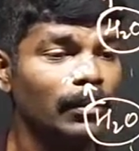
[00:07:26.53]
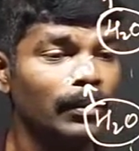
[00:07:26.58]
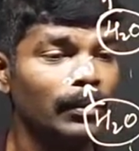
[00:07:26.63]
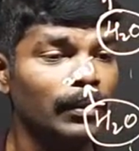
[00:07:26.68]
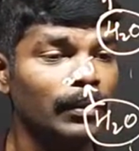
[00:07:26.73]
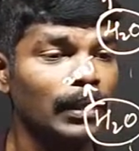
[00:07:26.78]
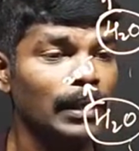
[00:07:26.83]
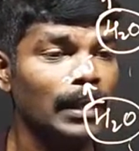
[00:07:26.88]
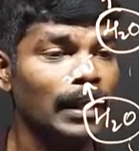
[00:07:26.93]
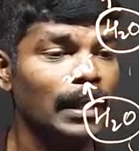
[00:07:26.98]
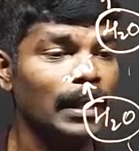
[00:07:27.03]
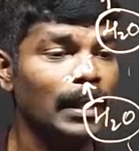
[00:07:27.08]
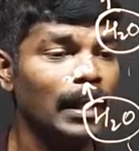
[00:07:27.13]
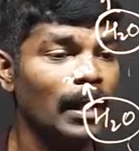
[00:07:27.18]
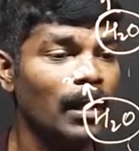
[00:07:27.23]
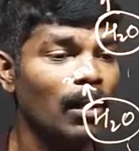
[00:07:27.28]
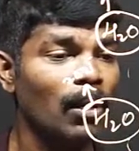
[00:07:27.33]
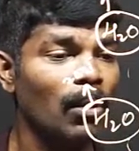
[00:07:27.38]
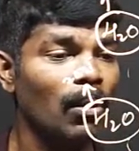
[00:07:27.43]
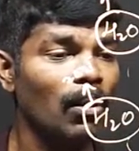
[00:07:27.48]
see
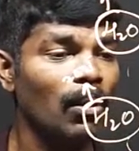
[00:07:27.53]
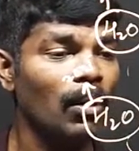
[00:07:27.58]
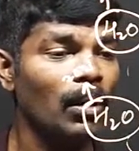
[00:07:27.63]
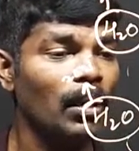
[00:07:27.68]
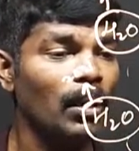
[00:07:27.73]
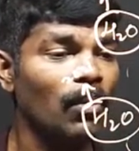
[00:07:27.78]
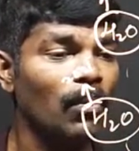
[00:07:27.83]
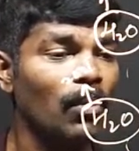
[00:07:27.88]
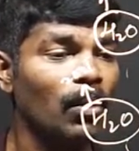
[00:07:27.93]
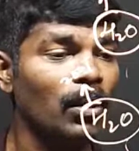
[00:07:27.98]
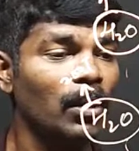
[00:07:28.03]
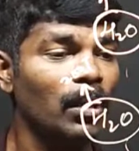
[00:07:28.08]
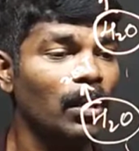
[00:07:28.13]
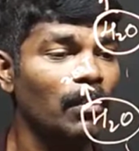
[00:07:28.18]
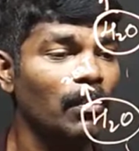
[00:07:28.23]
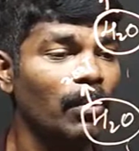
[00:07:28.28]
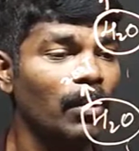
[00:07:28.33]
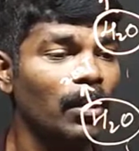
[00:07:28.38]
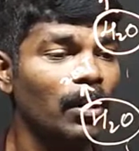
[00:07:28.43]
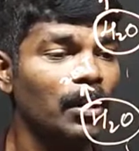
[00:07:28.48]
here, all the water
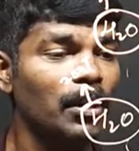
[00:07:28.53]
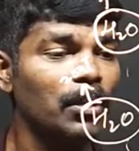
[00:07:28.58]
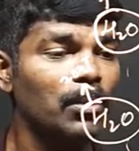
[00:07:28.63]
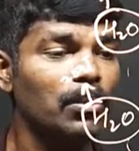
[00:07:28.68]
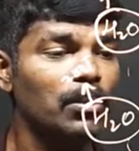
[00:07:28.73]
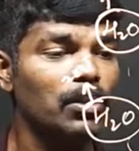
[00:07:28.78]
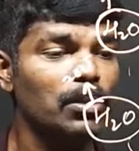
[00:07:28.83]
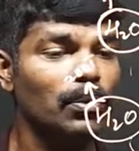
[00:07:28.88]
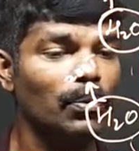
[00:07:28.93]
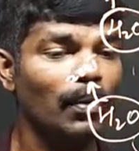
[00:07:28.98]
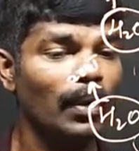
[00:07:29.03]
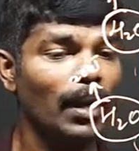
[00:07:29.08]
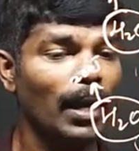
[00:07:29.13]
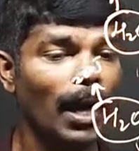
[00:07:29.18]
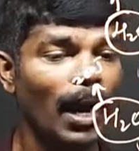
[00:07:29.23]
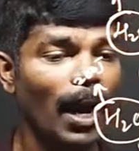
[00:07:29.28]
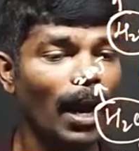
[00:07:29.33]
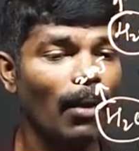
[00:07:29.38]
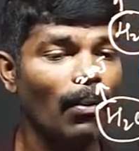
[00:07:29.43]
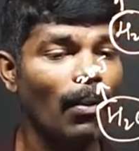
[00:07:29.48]
molecules will have